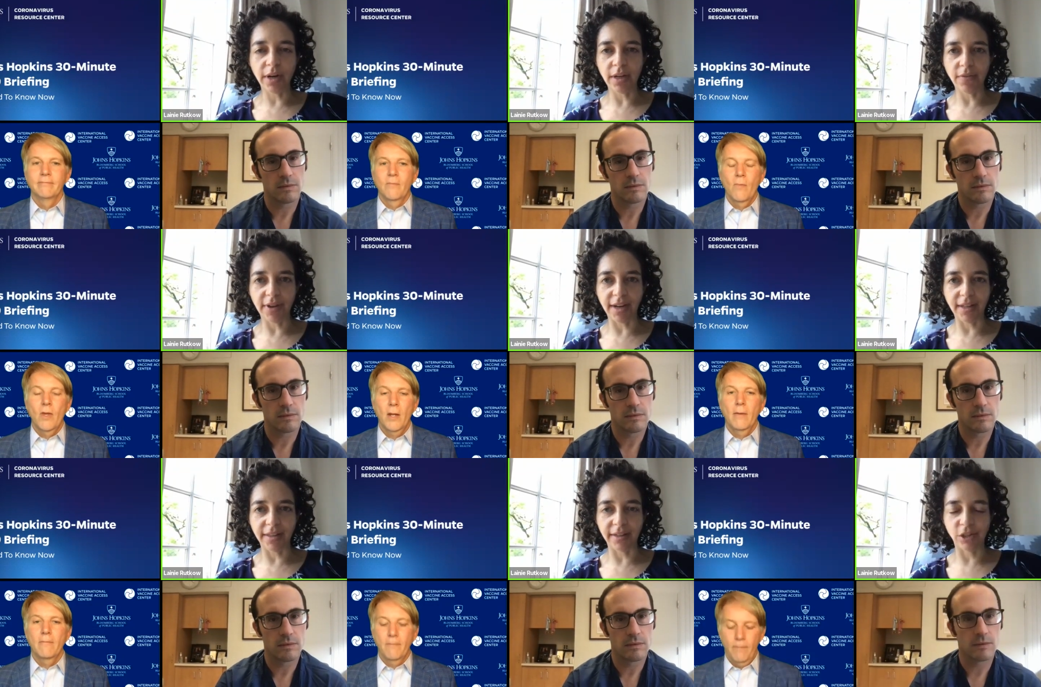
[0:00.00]
Speaker 1: if
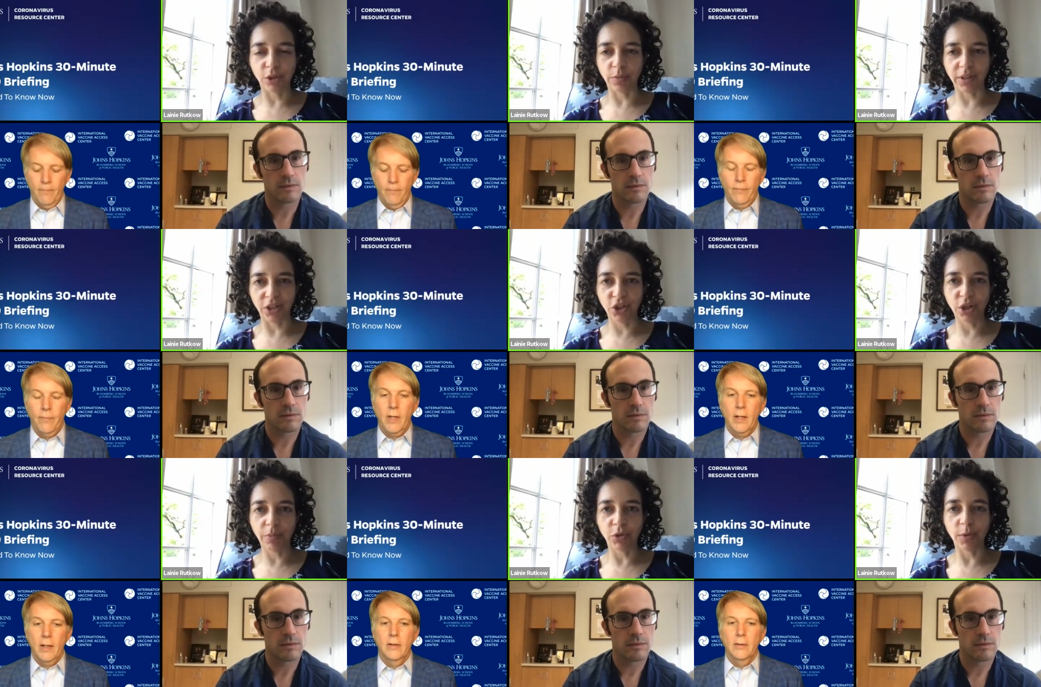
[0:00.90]
anything, is the
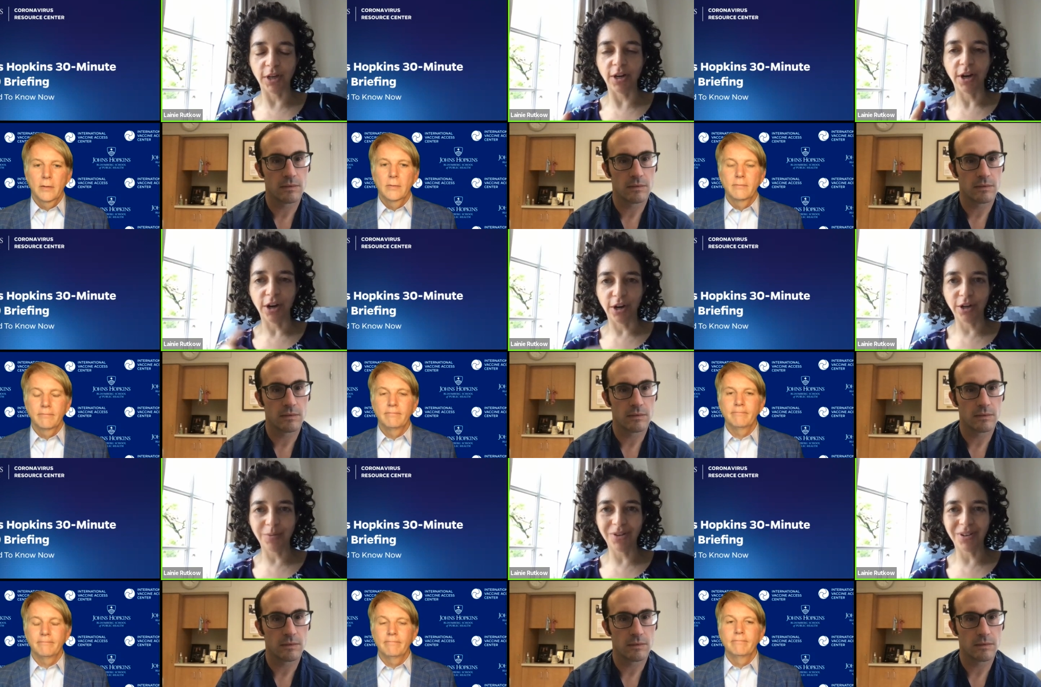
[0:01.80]
relationship between
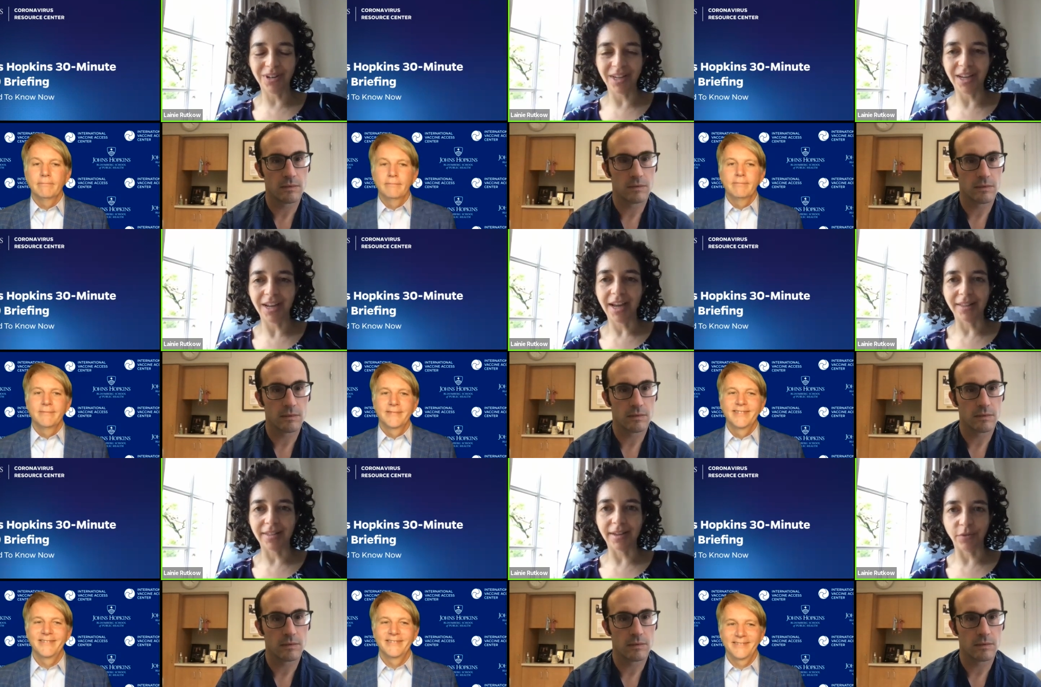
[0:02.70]
herd immunity
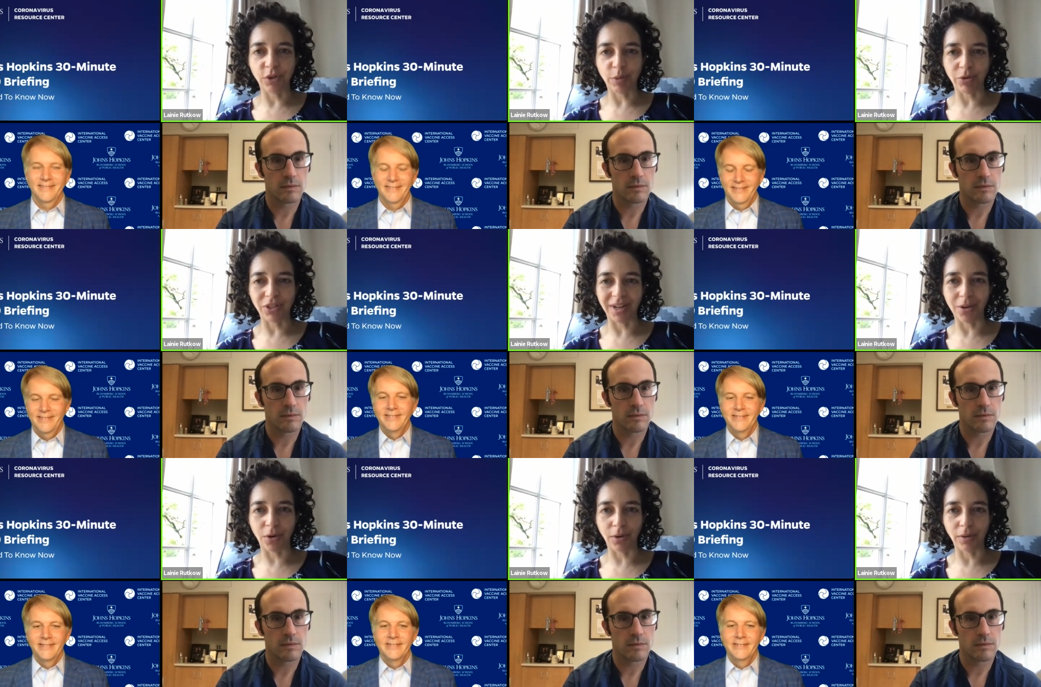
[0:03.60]
and the 70%
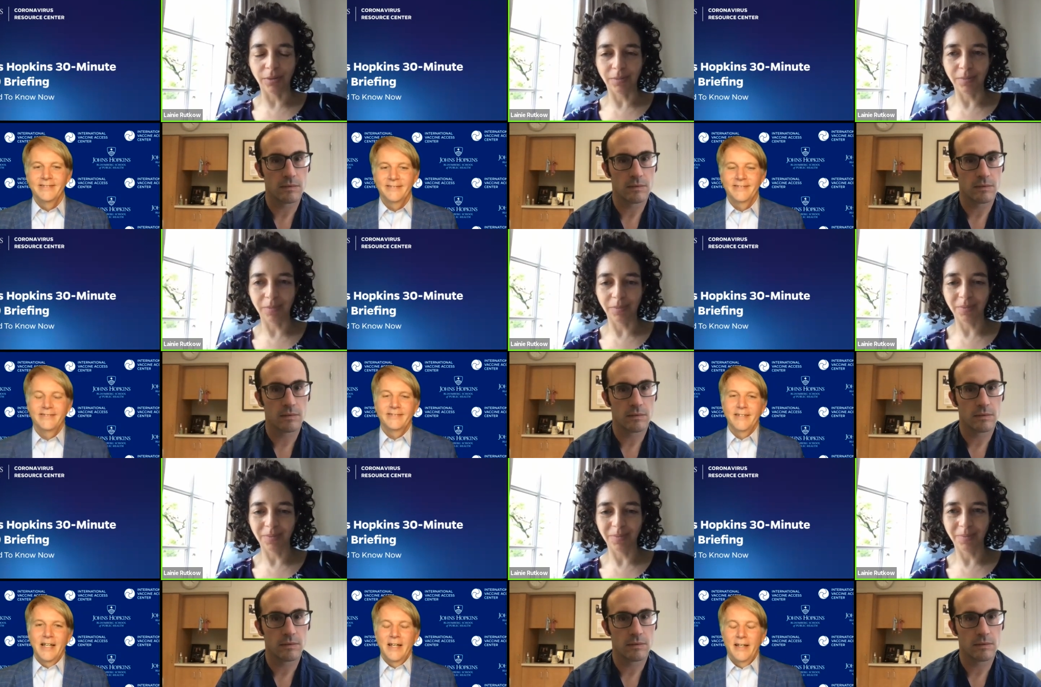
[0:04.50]
goal?
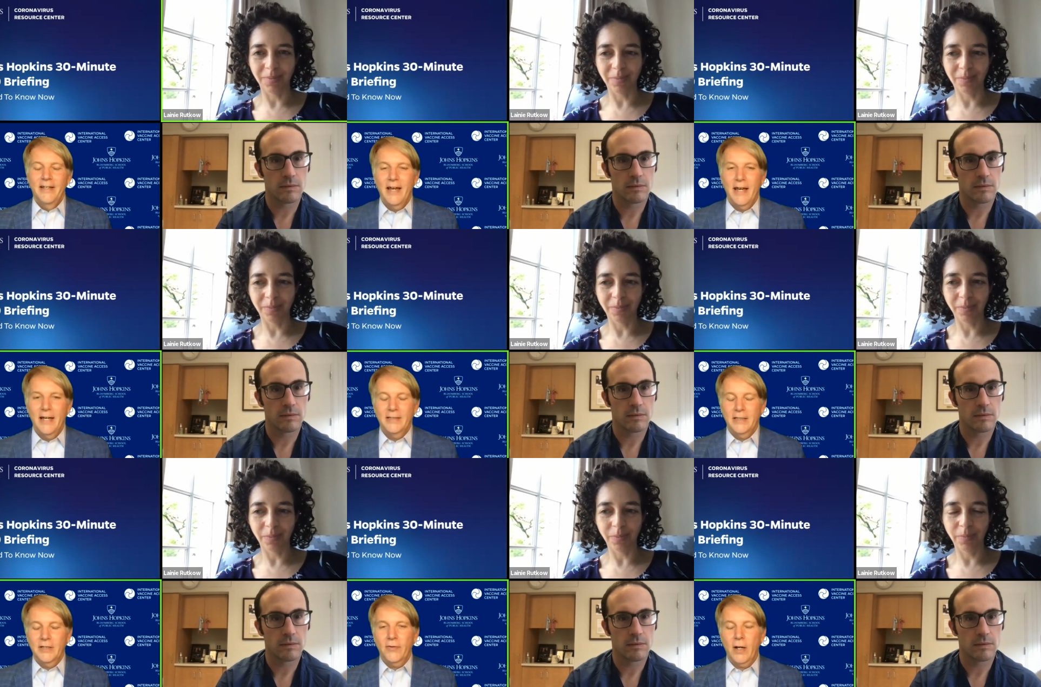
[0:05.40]
Speaker 2: Yes, that's
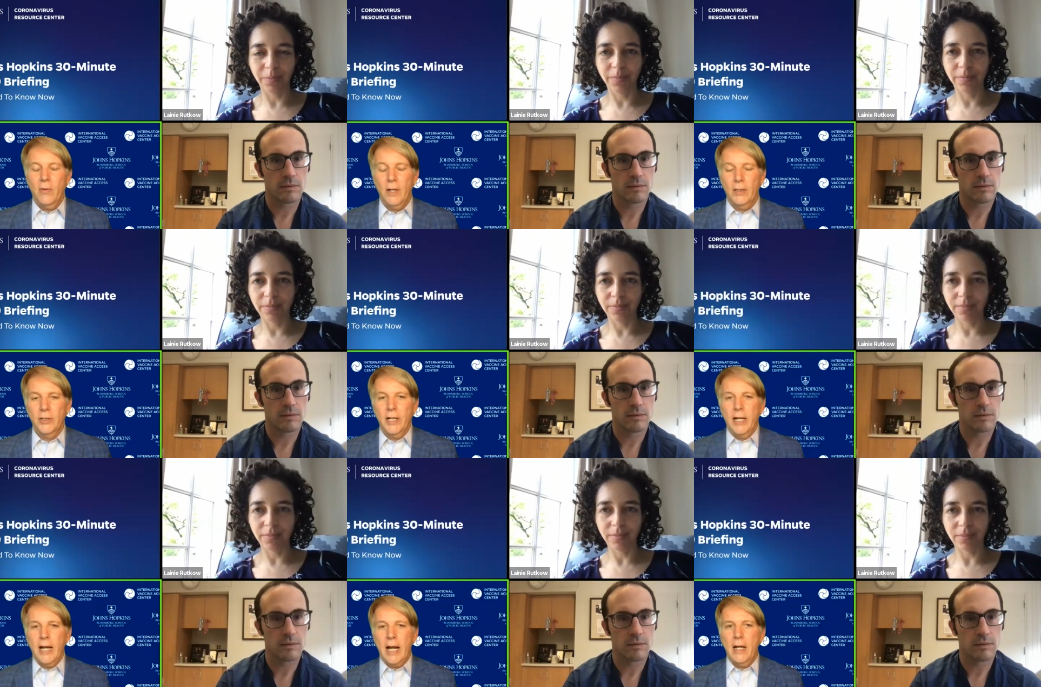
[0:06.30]
a great question.
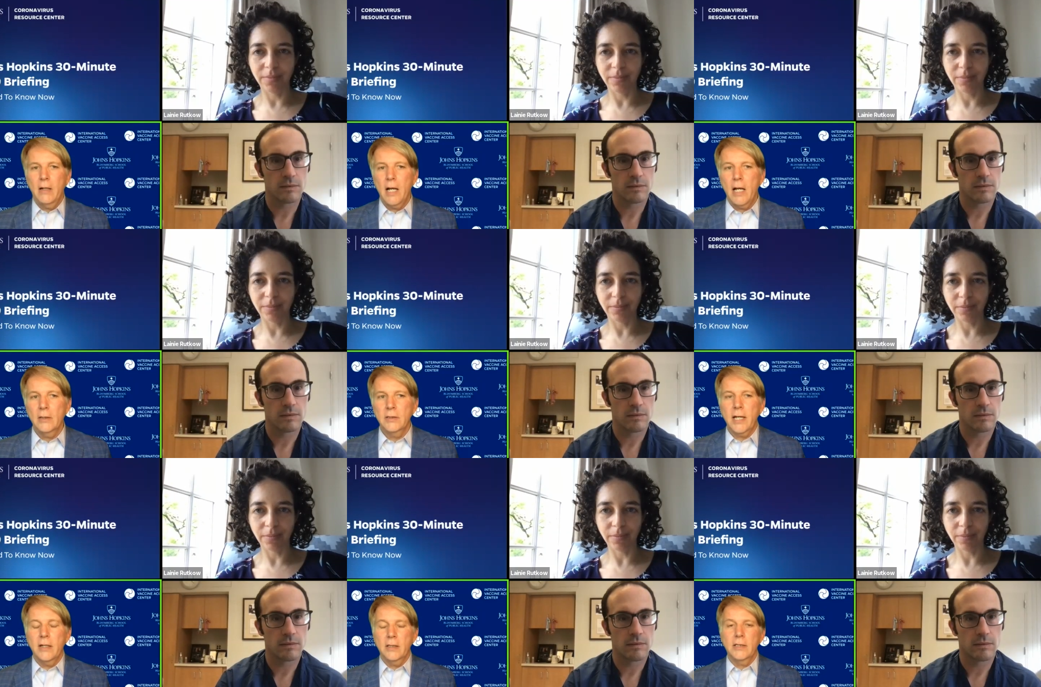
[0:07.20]
And I'll say
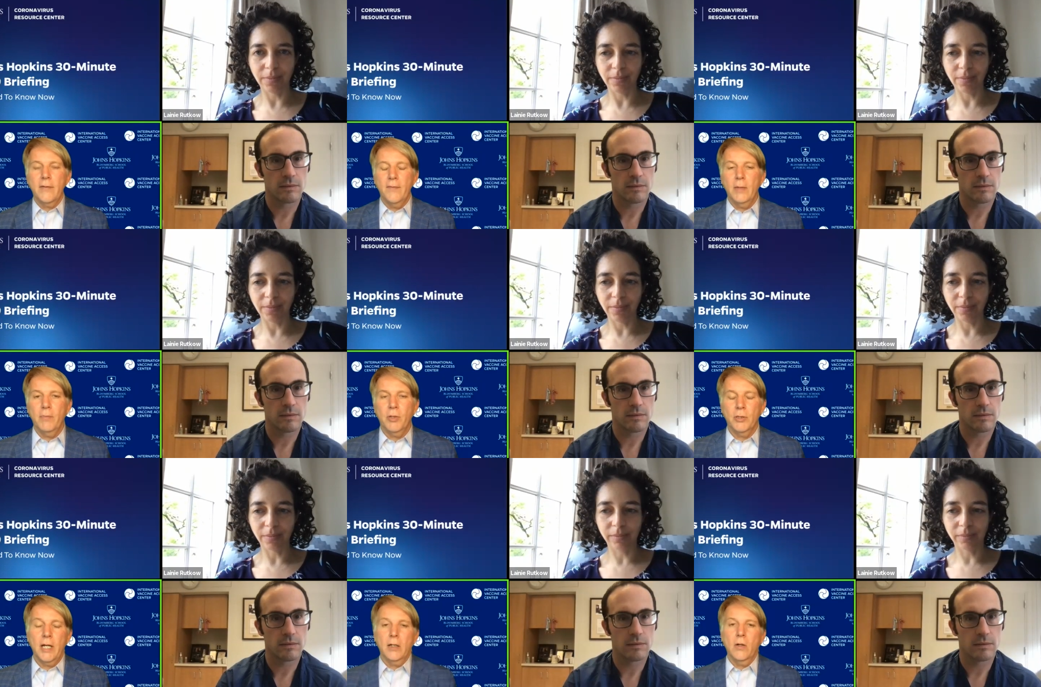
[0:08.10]
the
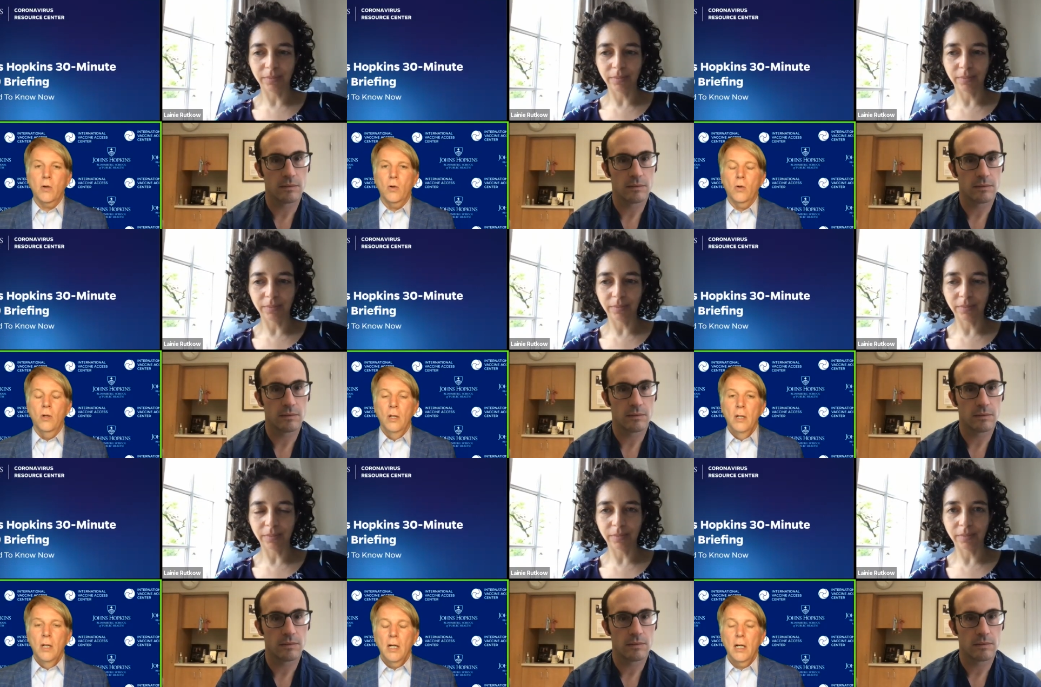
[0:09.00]
70% goal,
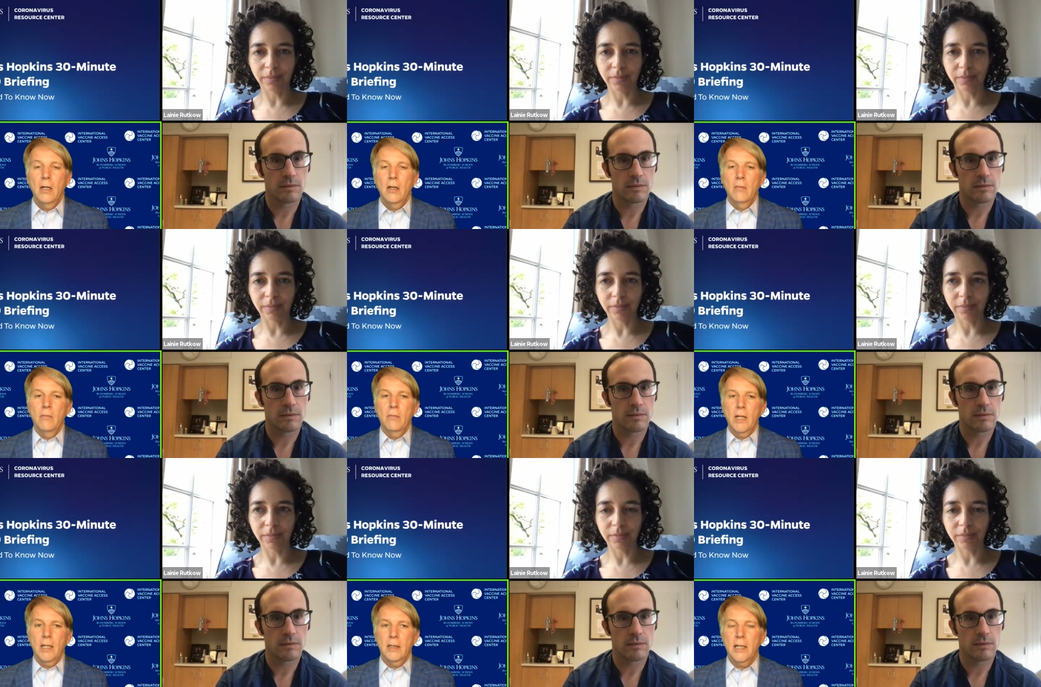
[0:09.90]

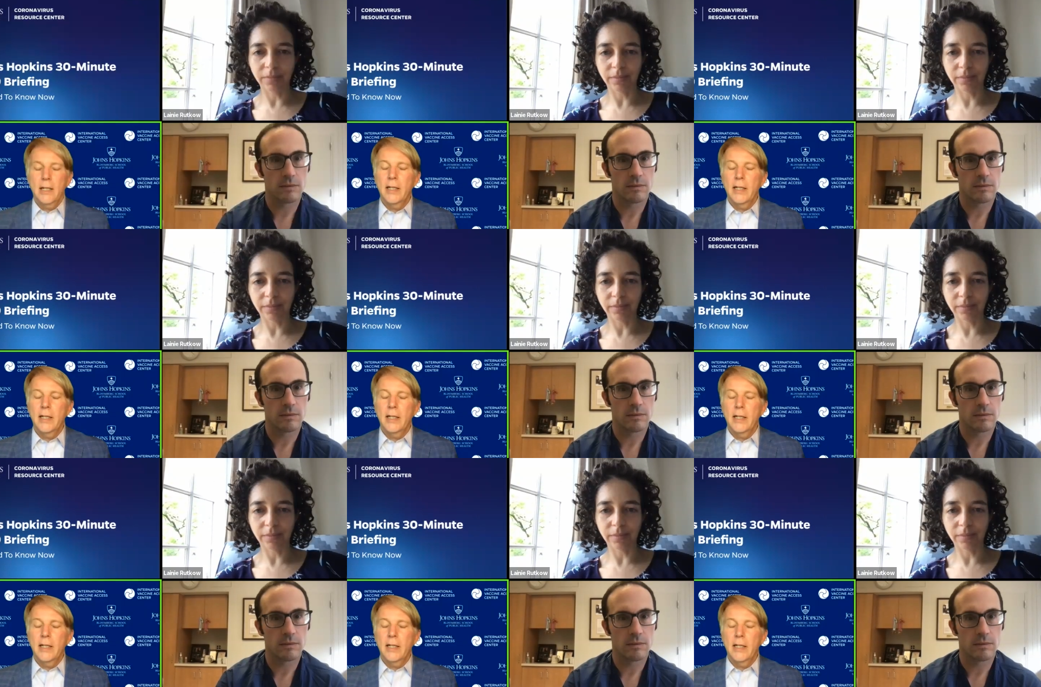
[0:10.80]
it